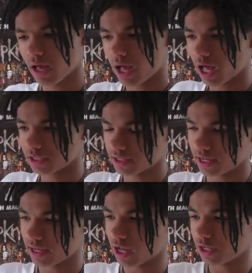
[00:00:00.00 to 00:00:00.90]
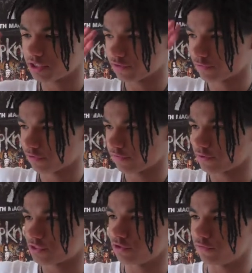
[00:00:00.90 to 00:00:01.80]
hunt, uh, hunting for the
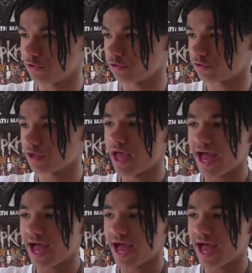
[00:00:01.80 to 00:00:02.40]
Fountain of Youth